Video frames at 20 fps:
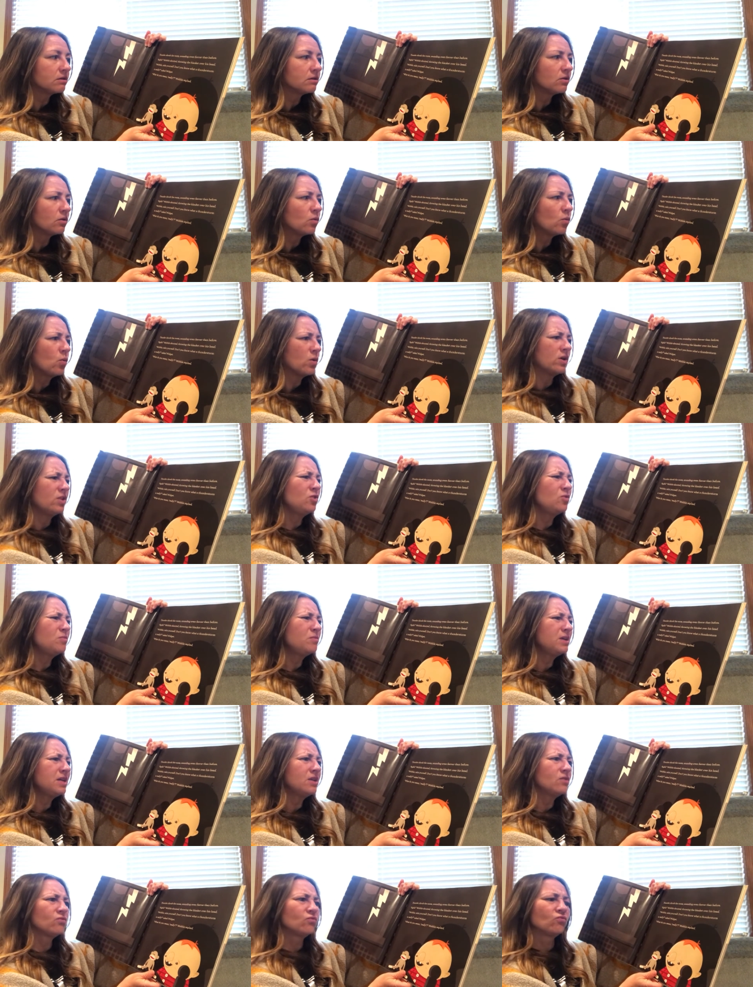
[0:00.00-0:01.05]
What do you
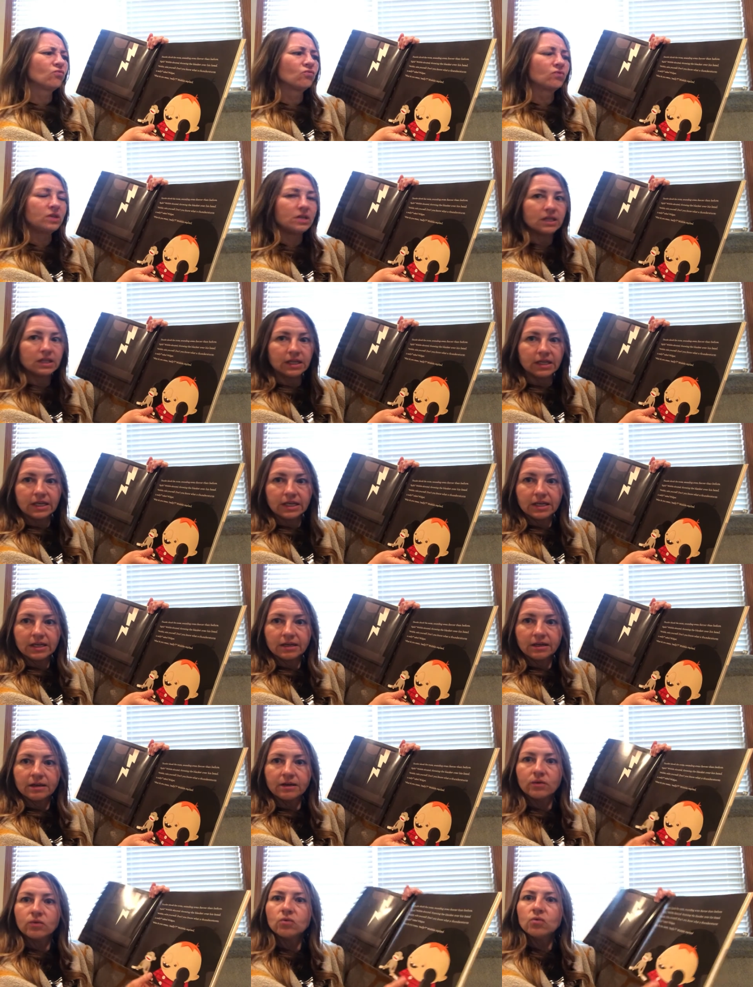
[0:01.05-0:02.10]
mean, really?
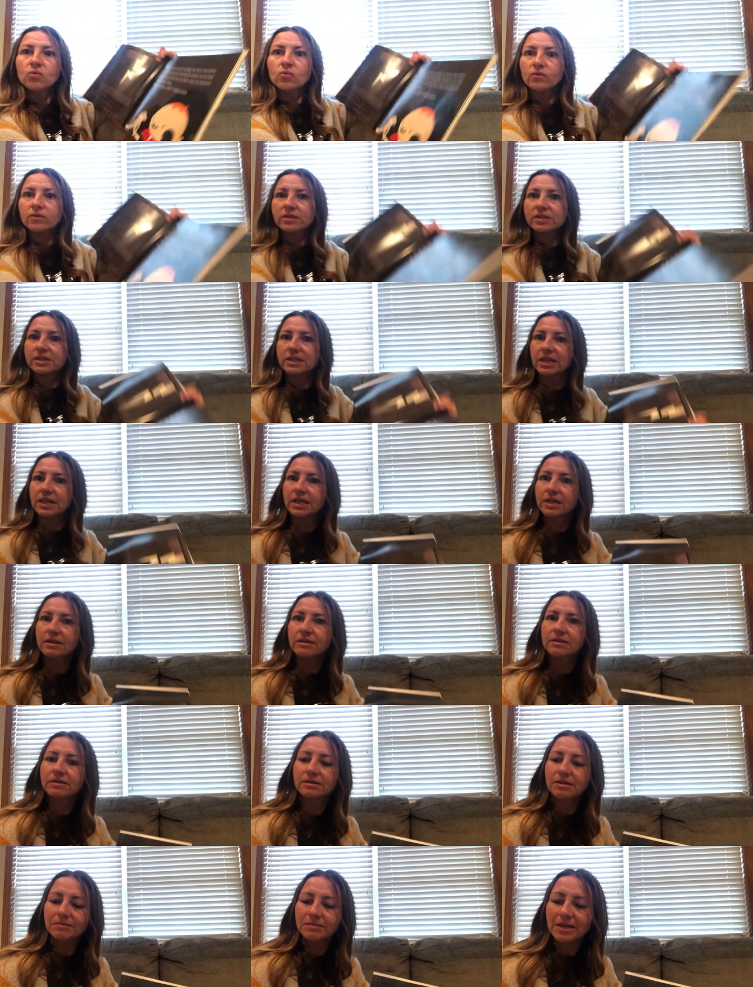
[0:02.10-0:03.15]
Ooh, see,
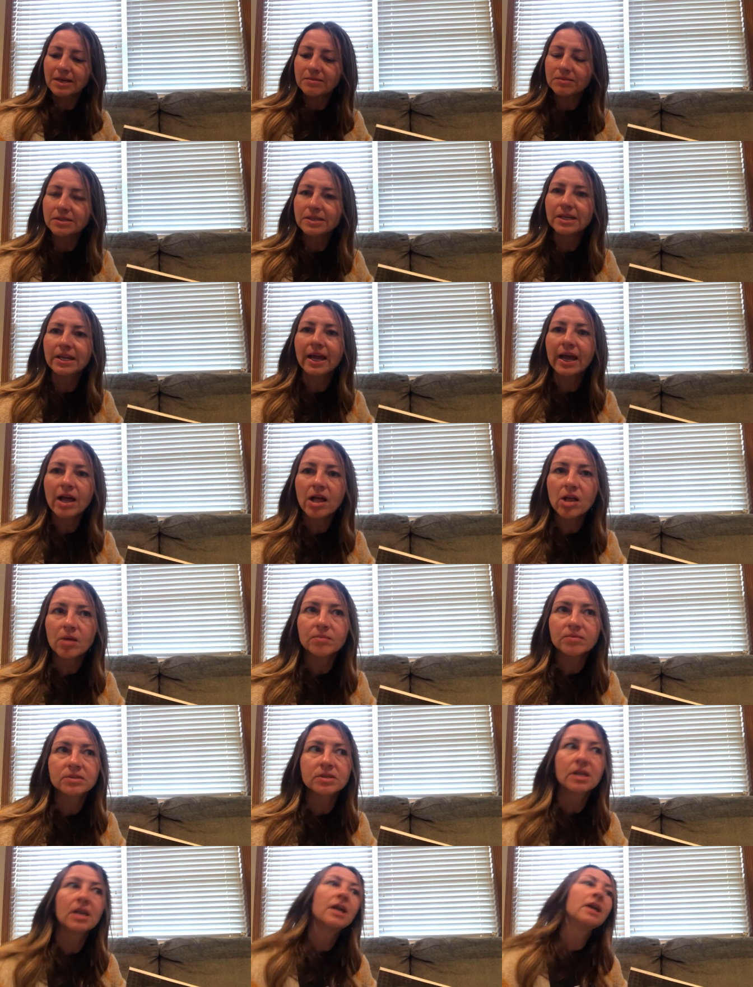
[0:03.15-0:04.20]
sometimes it
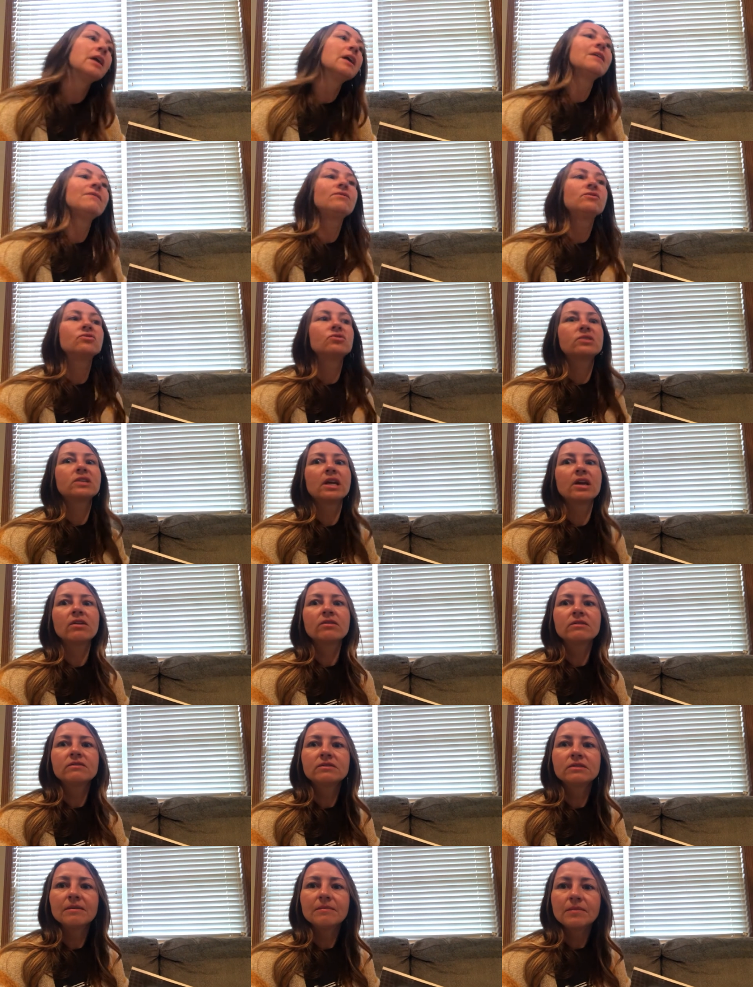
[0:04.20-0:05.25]
helps if you're scared
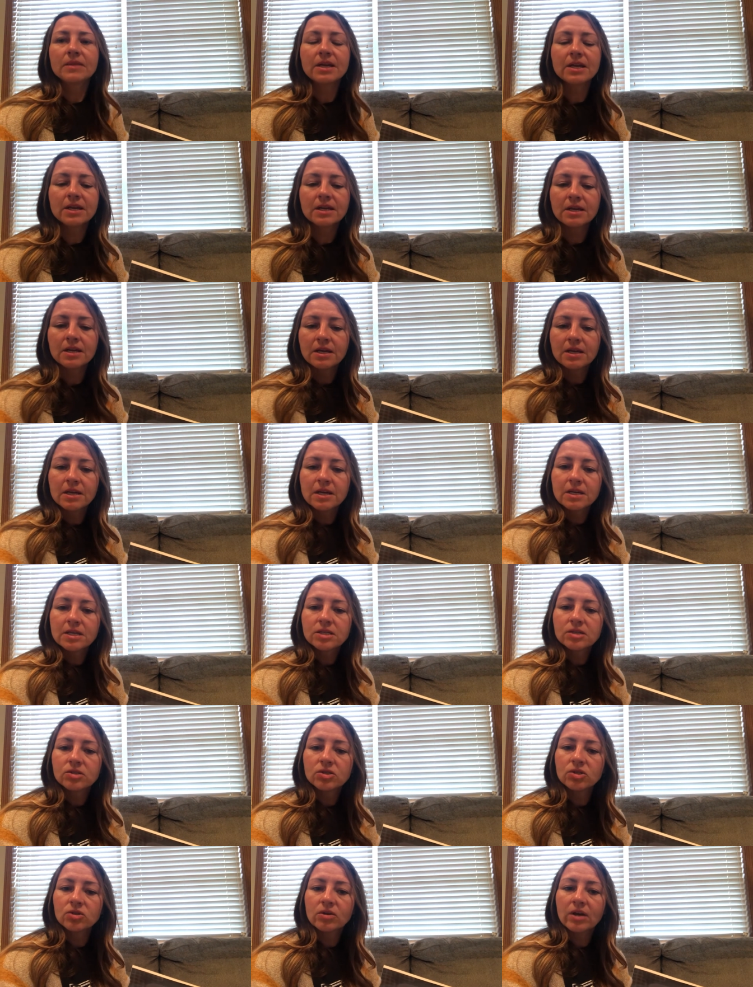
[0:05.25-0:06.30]
of something
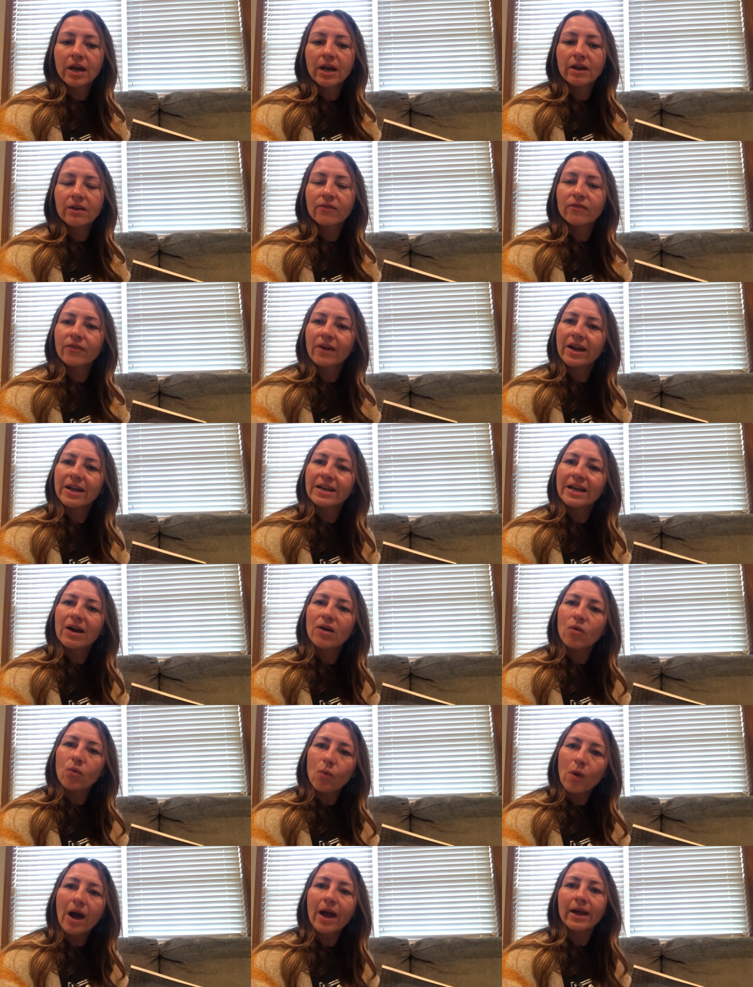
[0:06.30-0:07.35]
to kind of find out
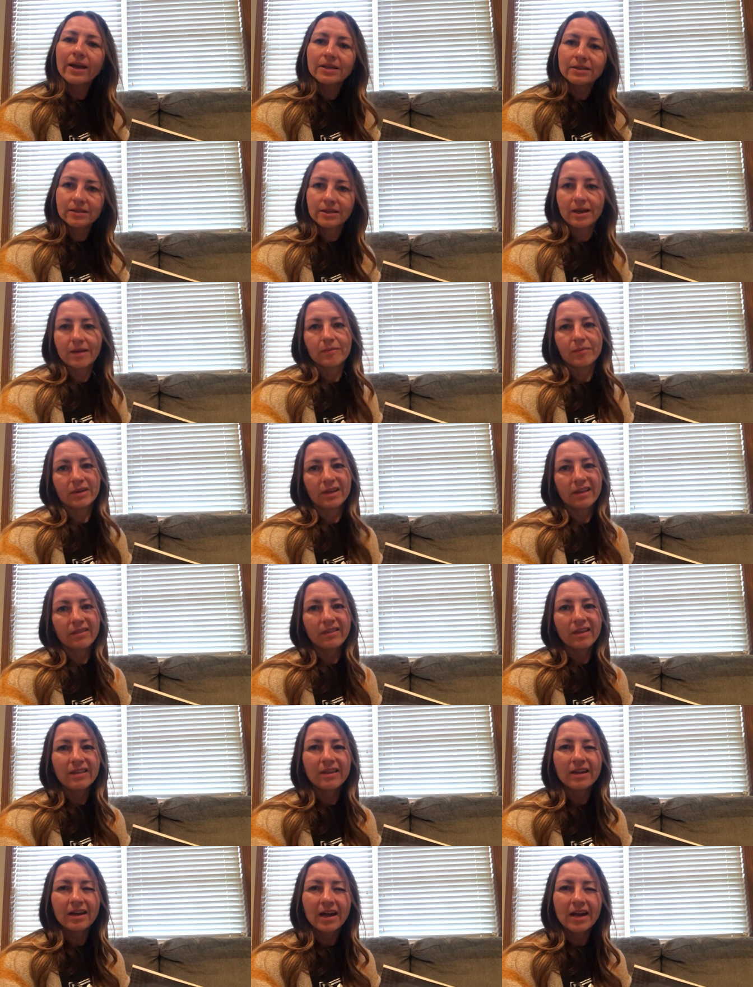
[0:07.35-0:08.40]
why it's happening.
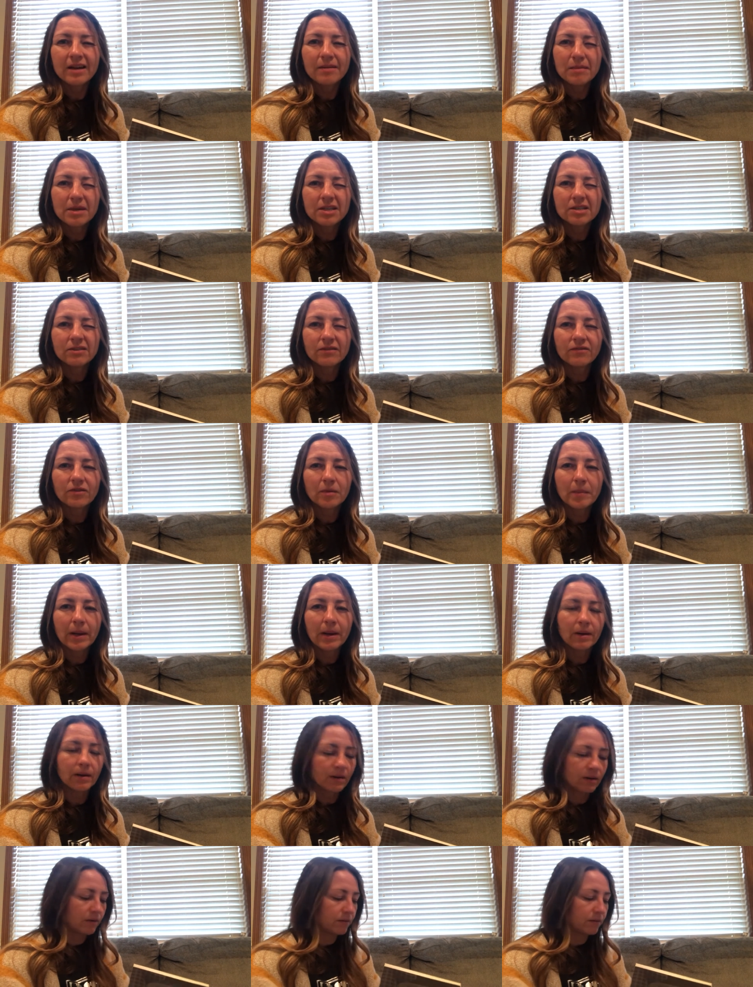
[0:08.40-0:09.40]
Then that kind of makes you feel better.